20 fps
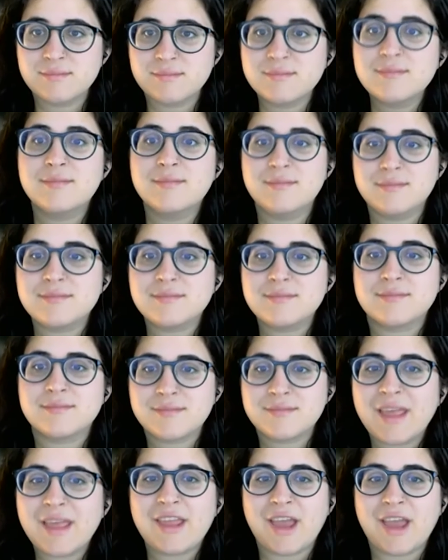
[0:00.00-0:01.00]
Mm-hmm.
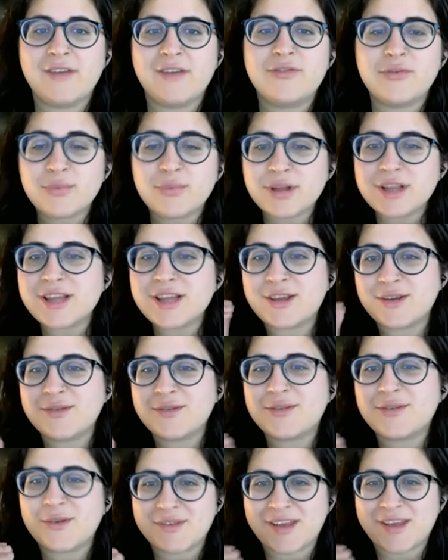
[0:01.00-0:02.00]
And you have to really
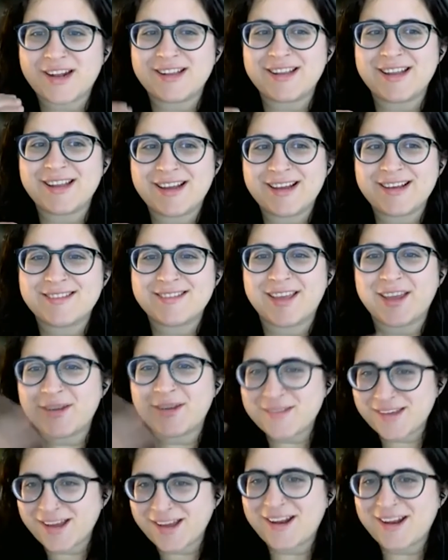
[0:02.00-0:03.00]
use those analytics, like
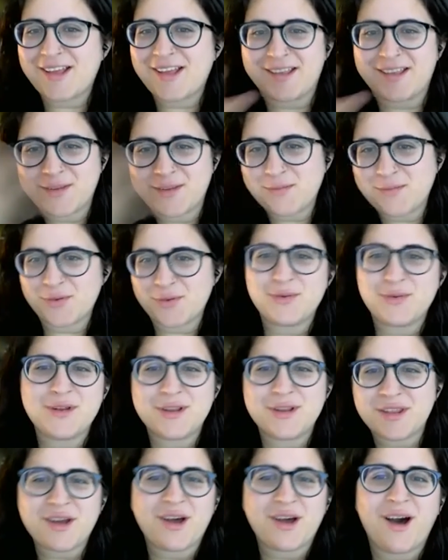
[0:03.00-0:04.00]
you said, as the fuel
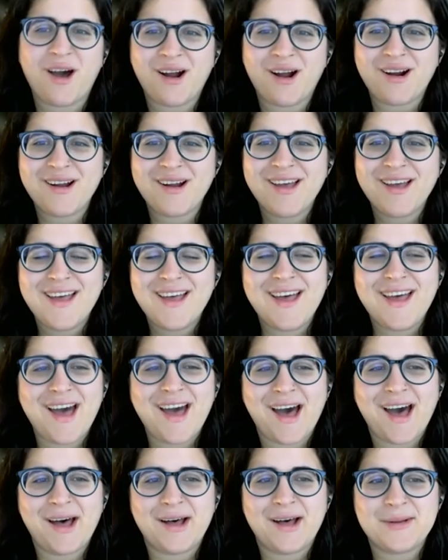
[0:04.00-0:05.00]
in the car.
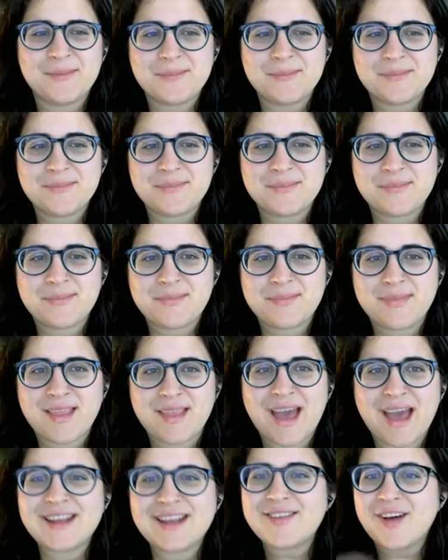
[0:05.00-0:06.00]
And
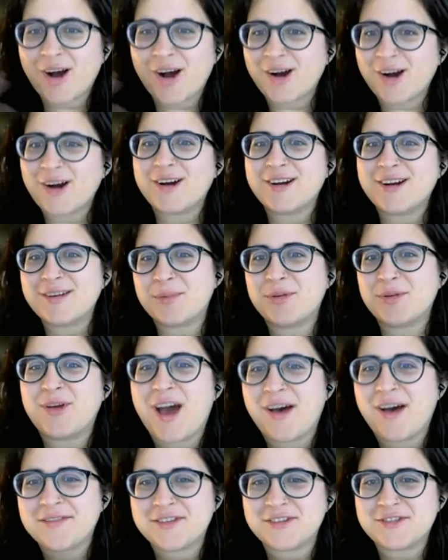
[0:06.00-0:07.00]
it's hard when you
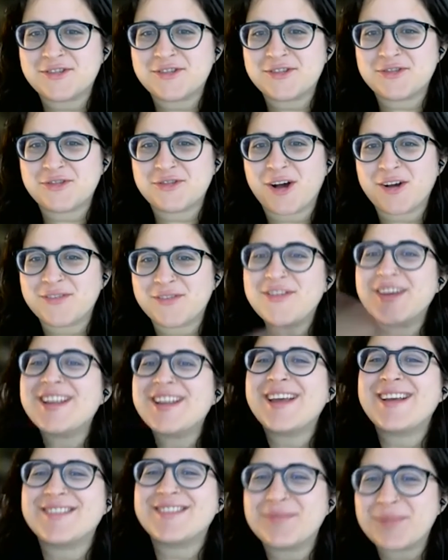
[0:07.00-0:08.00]
have such strong
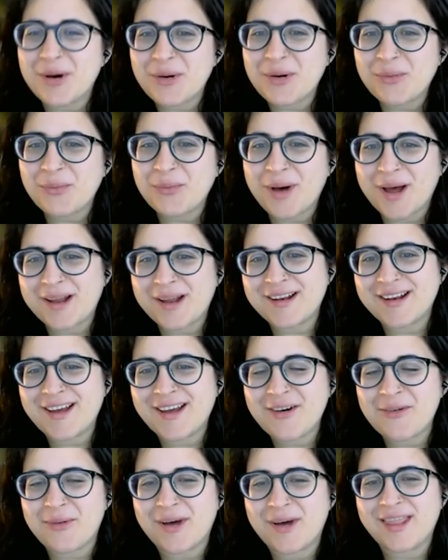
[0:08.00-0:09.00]
feelings about
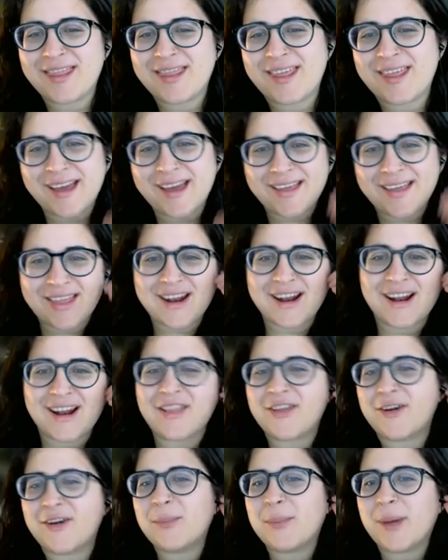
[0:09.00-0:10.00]
one thing than
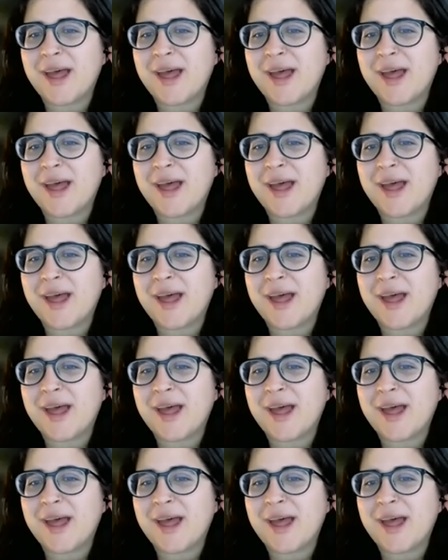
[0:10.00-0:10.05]
another.